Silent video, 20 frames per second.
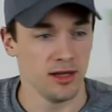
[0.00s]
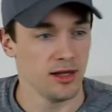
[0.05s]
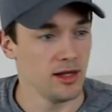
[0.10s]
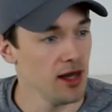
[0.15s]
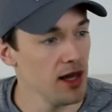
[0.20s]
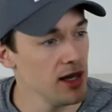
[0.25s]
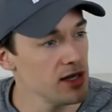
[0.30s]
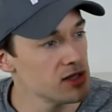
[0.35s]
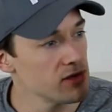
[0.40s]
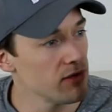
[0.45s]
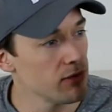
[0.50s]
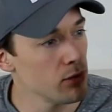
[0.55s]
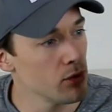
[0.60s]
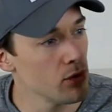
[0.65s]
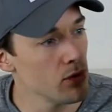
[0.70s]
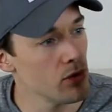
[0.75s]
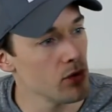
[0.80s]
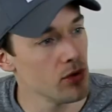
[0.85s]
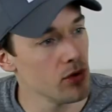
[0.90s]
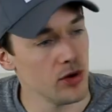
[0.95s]
Gears of
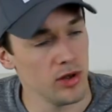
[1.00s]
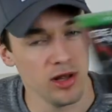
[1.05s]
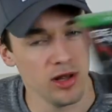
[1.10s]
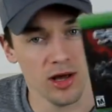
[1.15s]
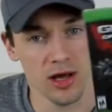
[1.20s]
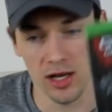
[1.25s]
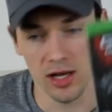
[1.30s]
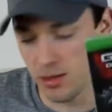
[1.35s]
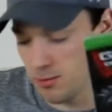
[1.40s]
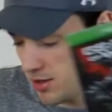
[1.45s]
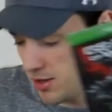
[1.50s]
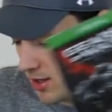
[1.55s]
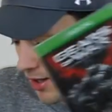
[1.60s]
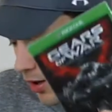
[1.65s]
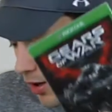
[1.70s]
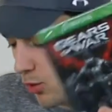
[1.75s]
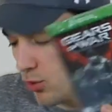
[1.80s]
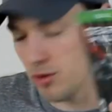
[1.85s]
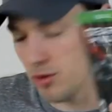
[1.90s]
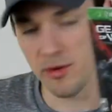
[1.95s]
War Unlimited
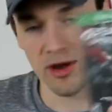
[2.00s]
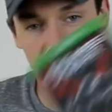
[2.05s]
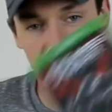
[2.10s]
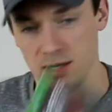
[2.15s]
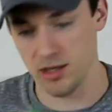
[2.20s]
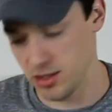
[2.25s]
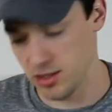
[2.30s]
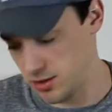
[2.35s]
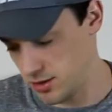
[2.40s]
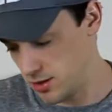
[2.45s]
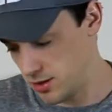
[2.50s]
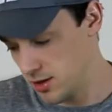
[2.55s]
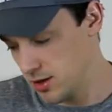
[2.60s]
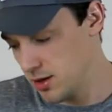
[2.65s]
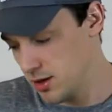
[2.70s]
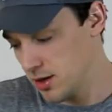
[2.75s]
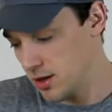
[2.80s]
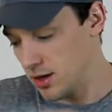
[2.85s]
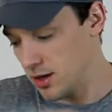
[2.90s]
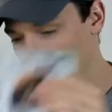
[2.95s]
Ultimate
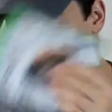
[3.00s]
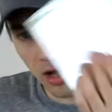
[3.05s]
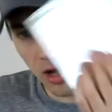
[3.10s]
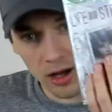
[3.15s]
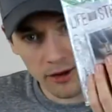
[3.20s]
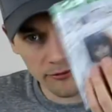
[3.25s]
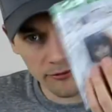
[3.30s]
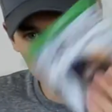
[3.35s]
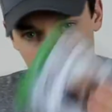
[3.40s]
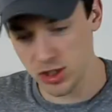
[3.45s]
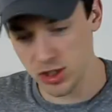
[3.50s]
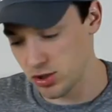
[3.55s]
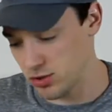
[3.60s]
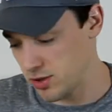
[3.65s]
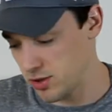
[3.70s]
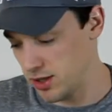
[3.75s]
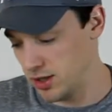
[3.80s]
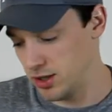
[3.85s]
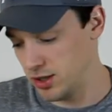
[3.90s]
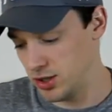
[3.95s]
Edition, Life is
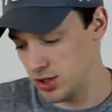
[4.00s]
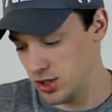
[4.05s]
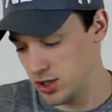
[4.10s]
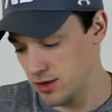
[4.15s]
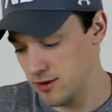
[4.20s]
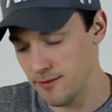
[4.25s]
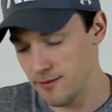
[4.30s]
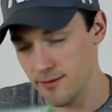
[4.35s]
Strange,